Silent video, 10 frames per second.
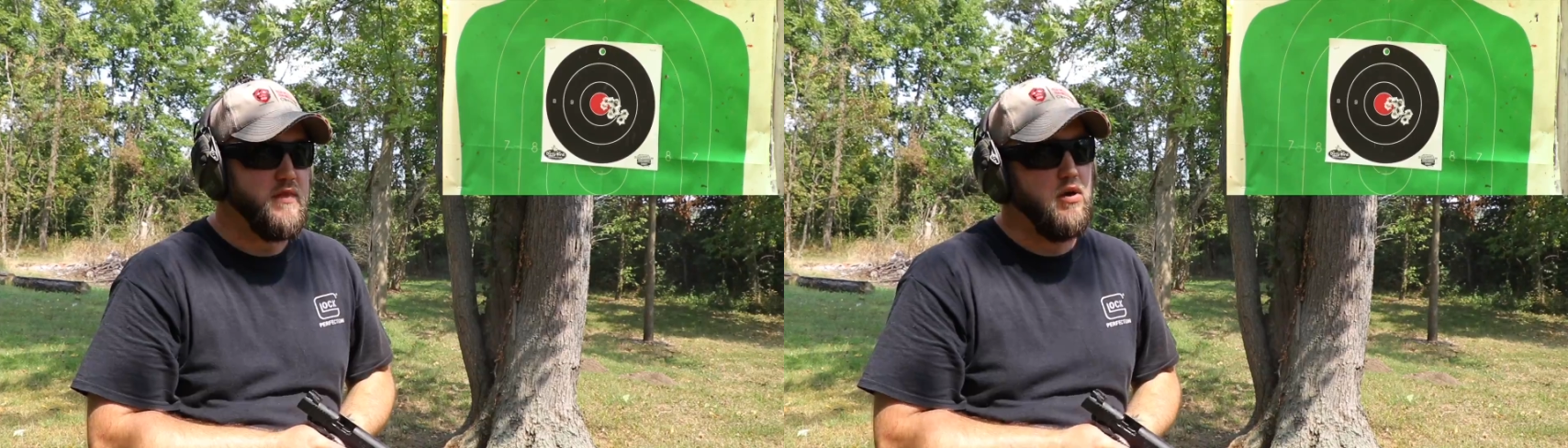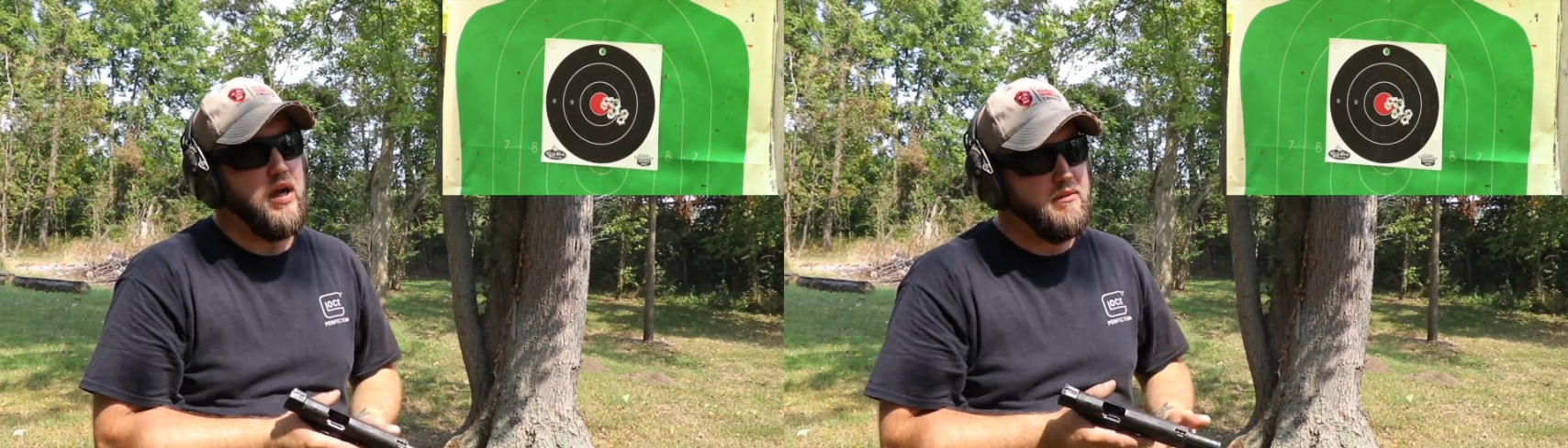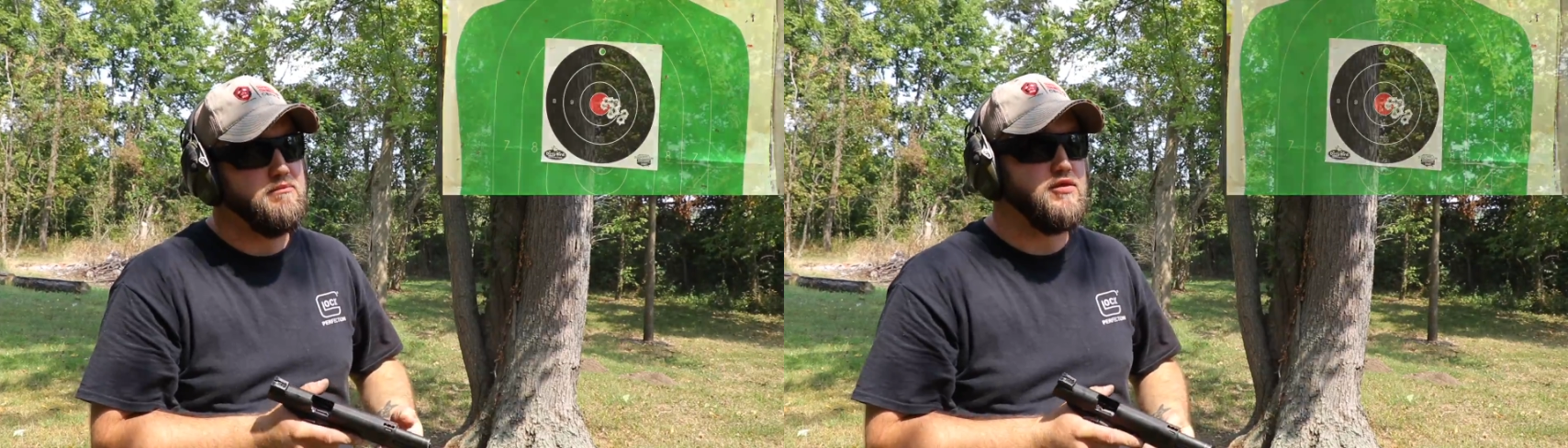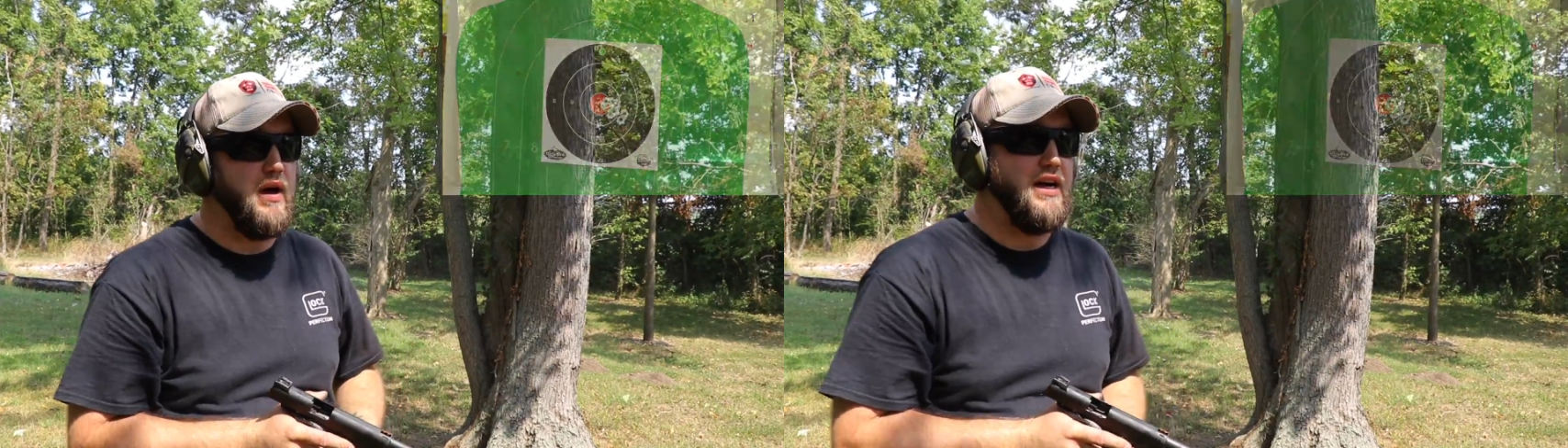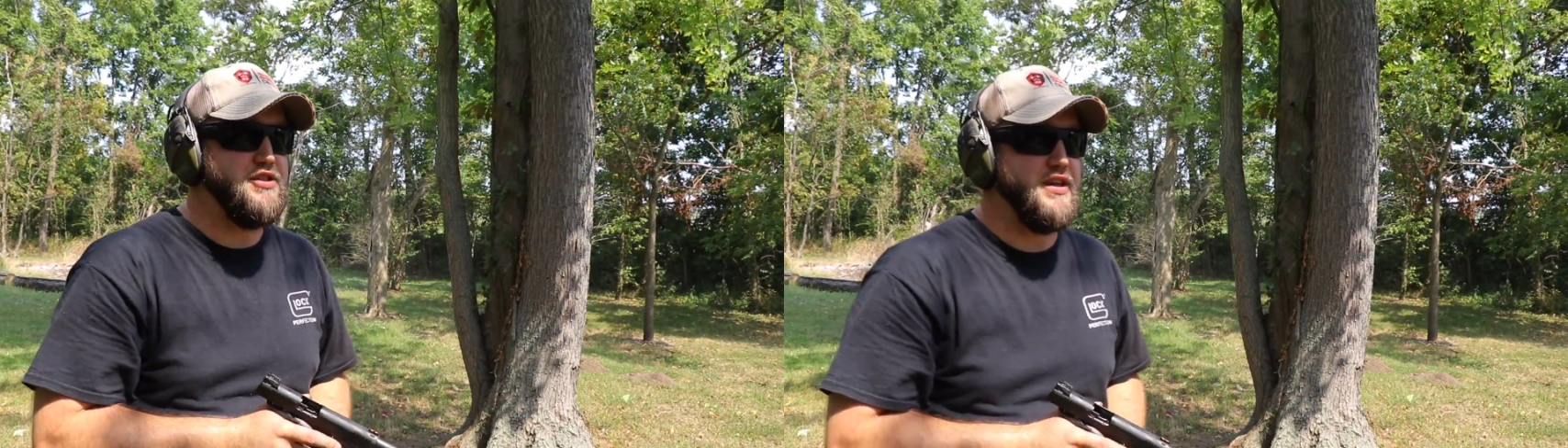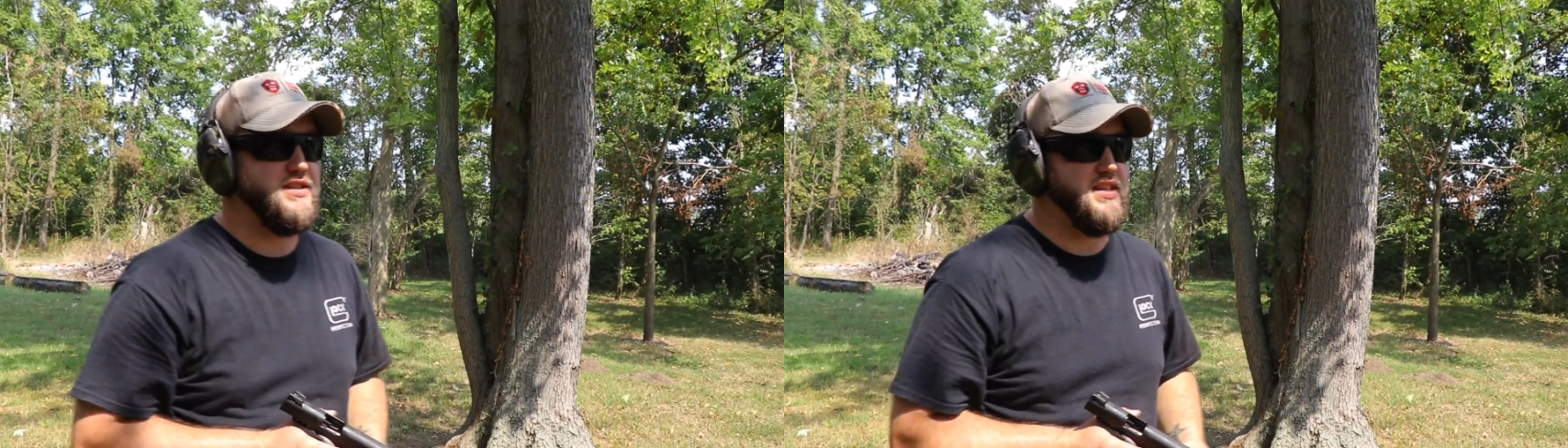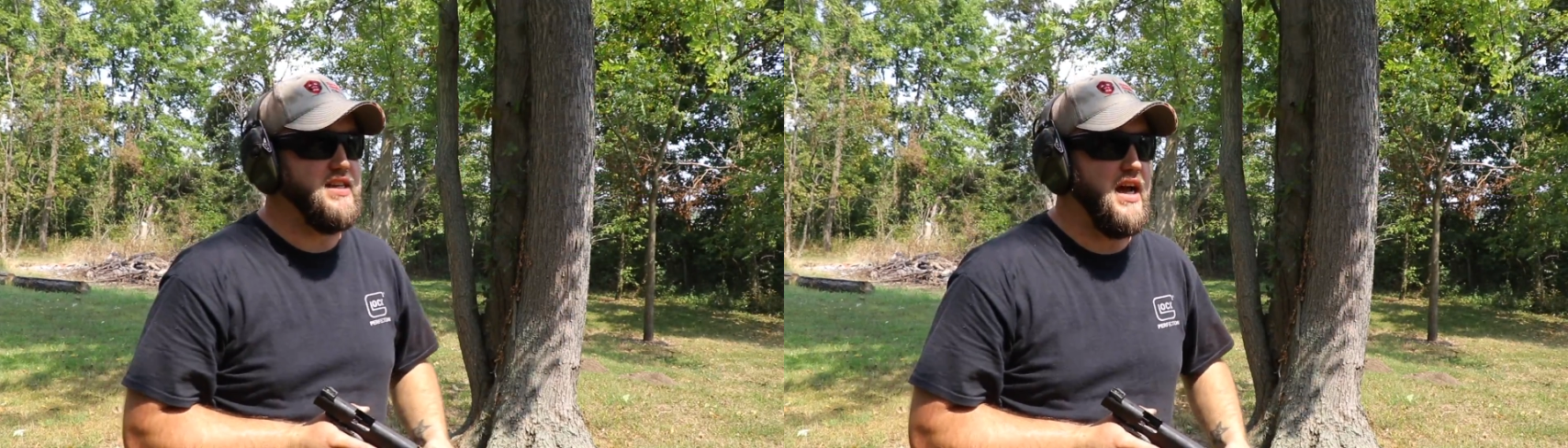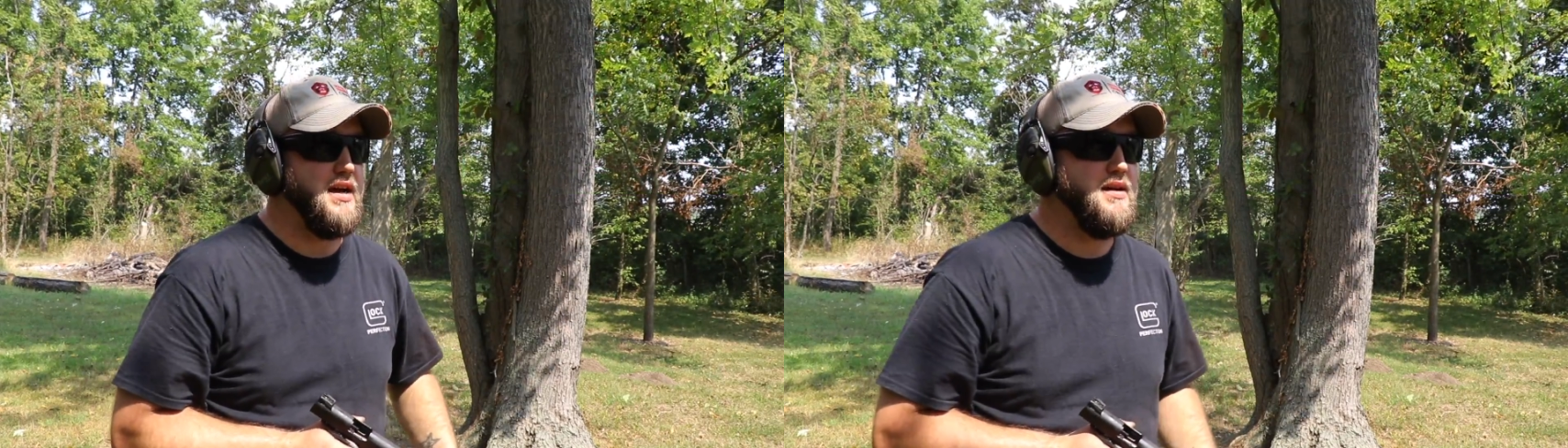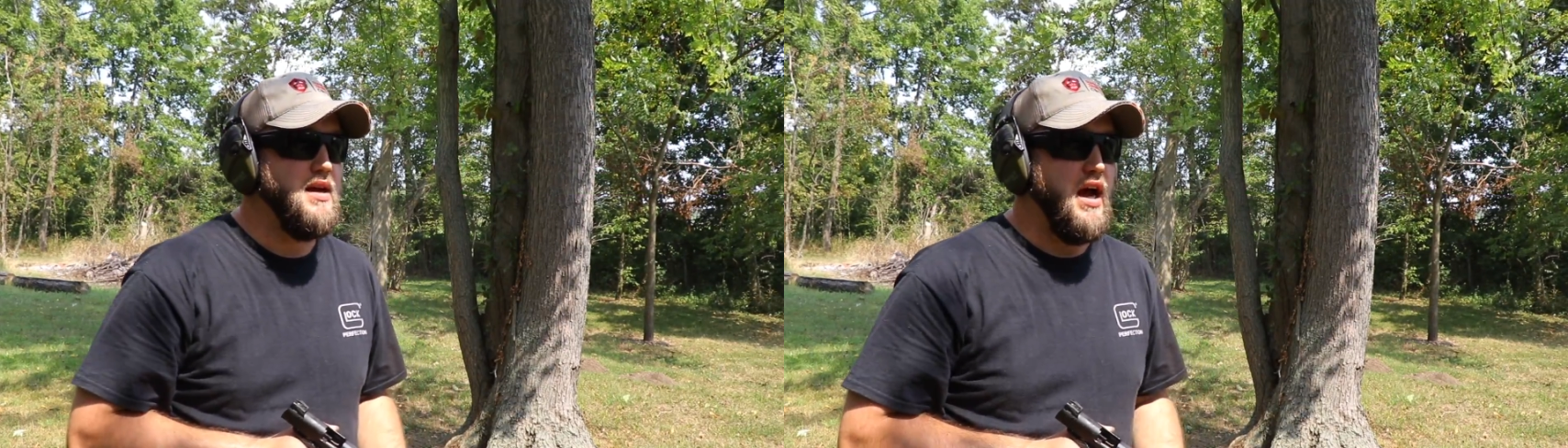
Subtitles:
Okay, so as you can see, I